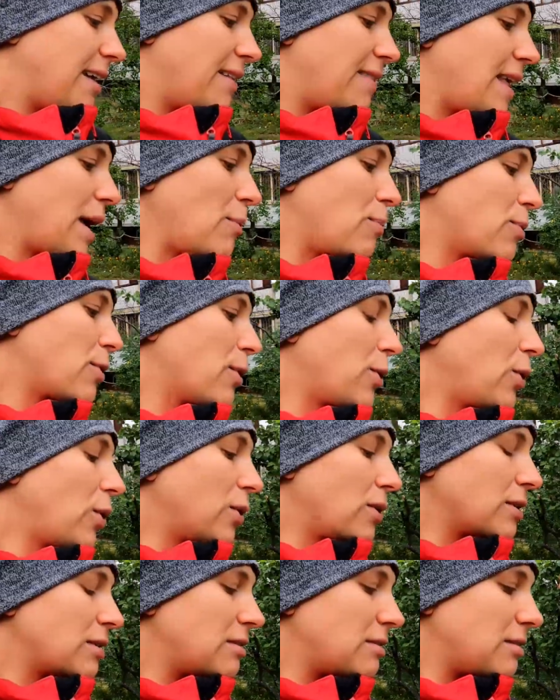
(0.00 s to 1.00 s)
They
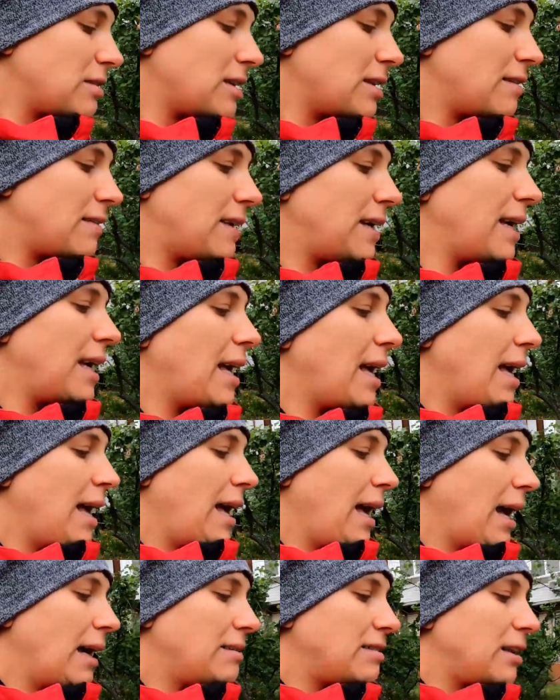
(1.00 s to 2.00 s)
prolonged the
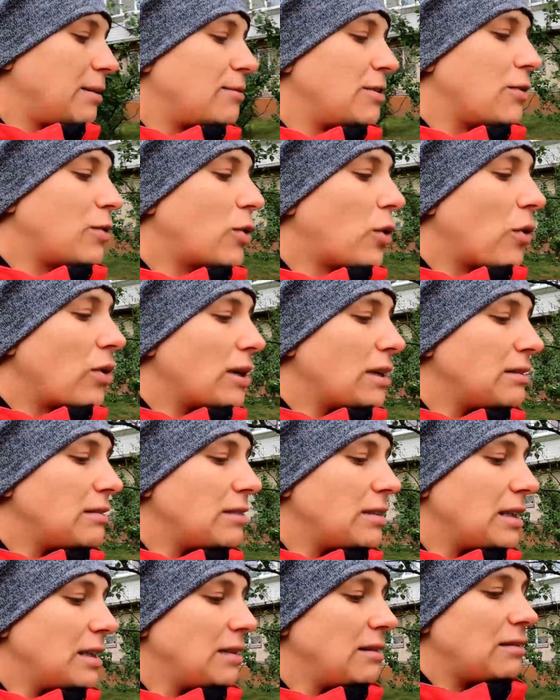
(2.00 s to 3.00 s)
adaptive
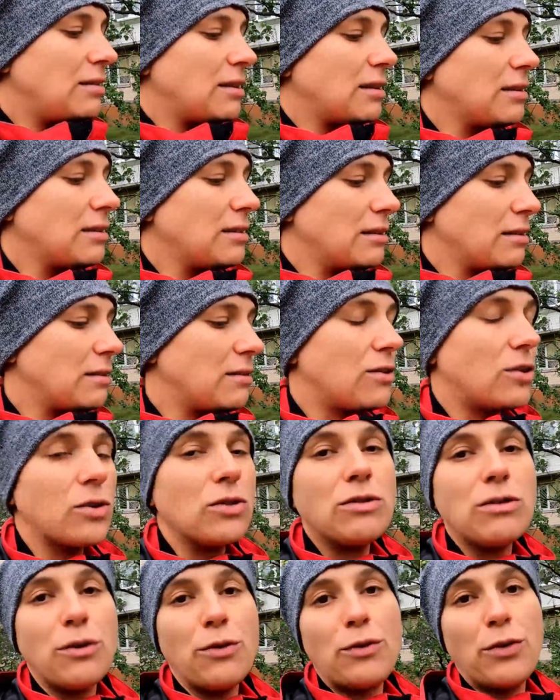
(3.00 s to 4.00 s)
quarantine till
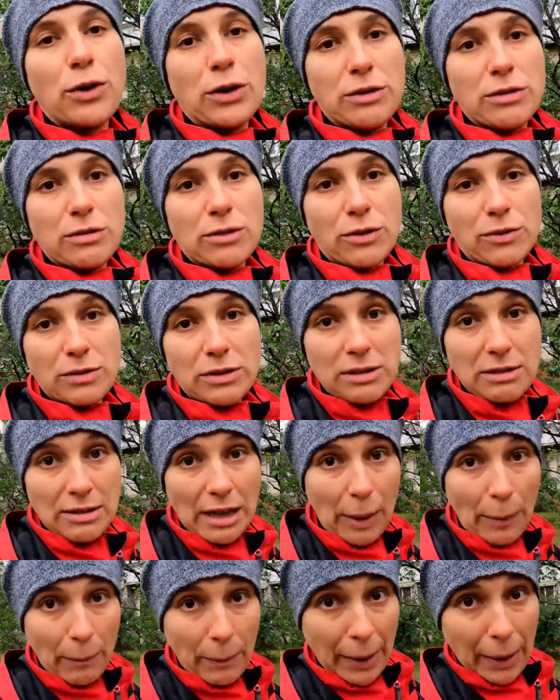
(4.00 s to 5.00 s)
31st of
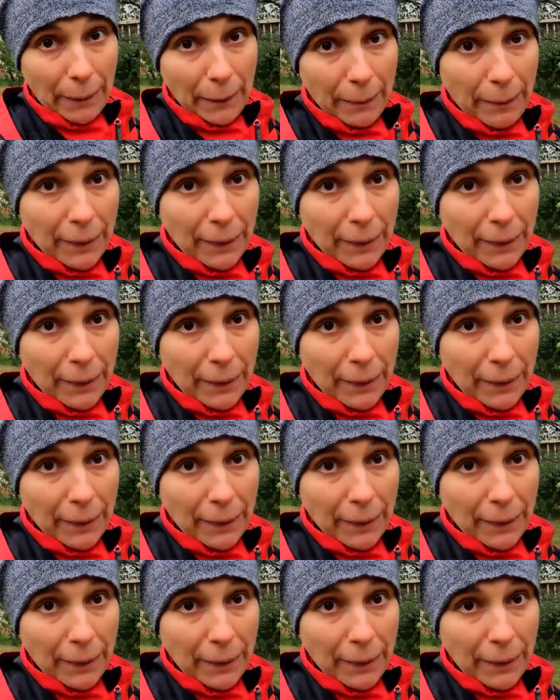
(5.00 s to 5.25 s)
December.